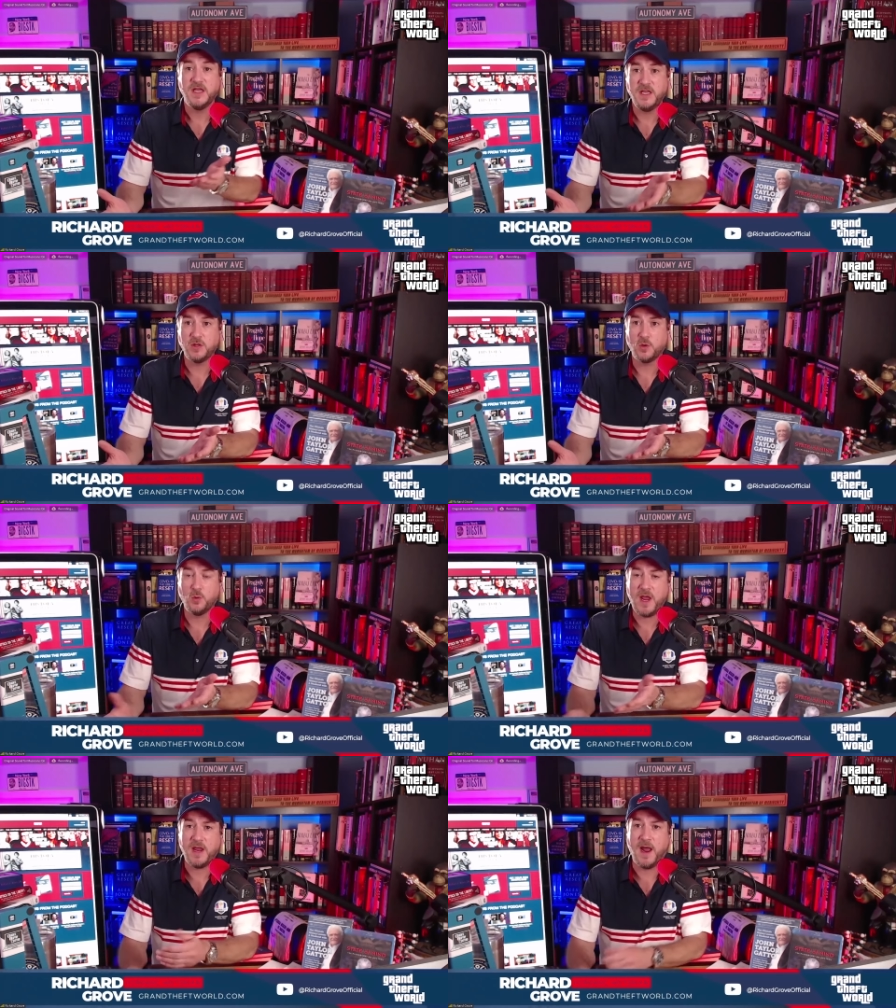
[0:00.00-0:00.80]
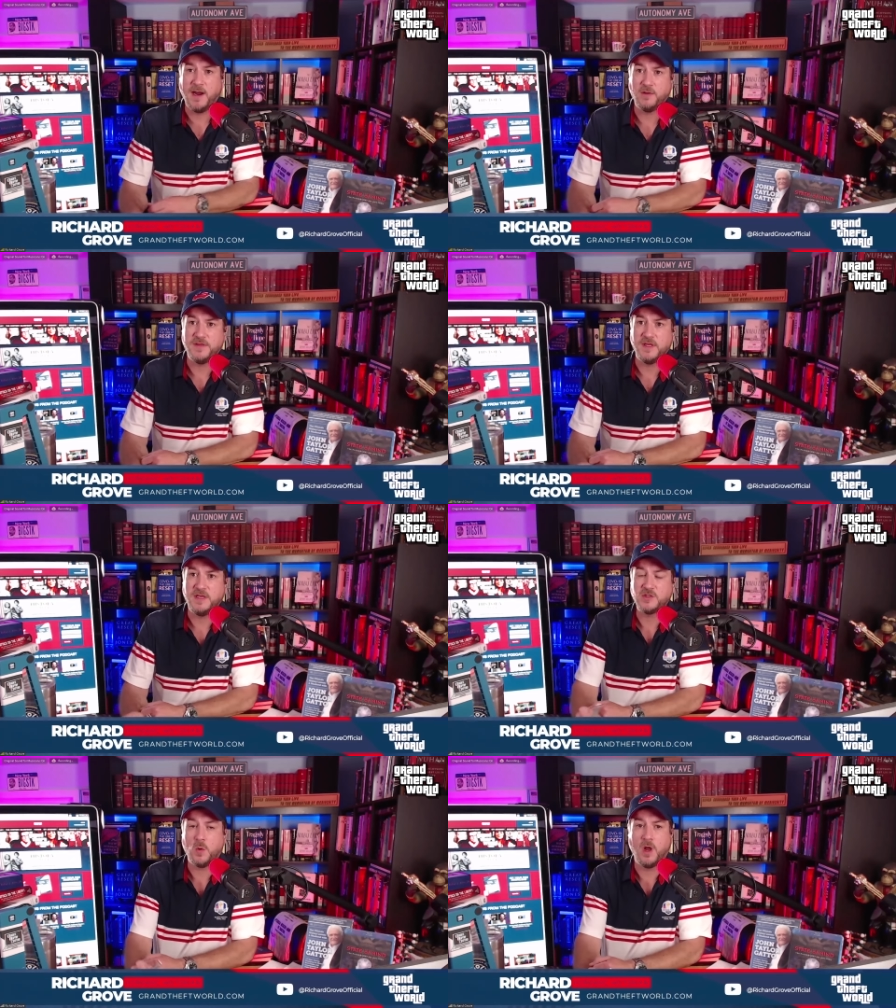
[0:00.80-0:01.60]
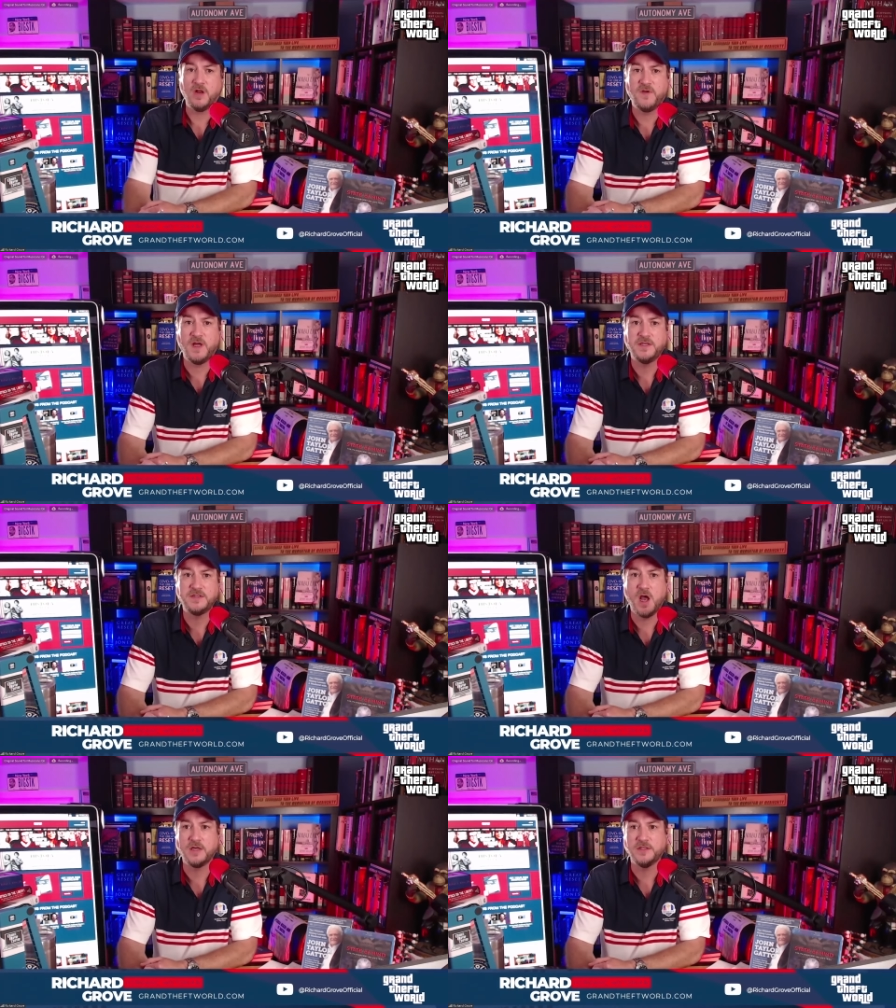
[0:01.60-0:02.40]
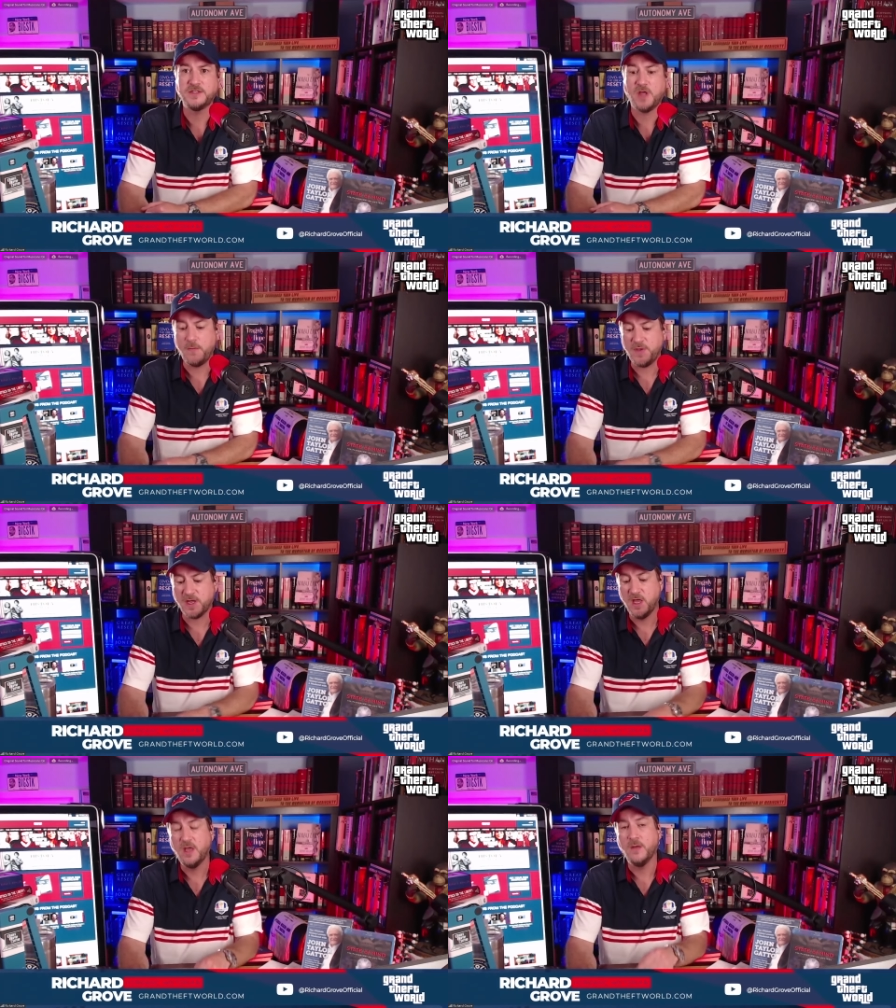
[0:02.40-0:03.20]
Either way, I don't think he's qualified to talk on this topic.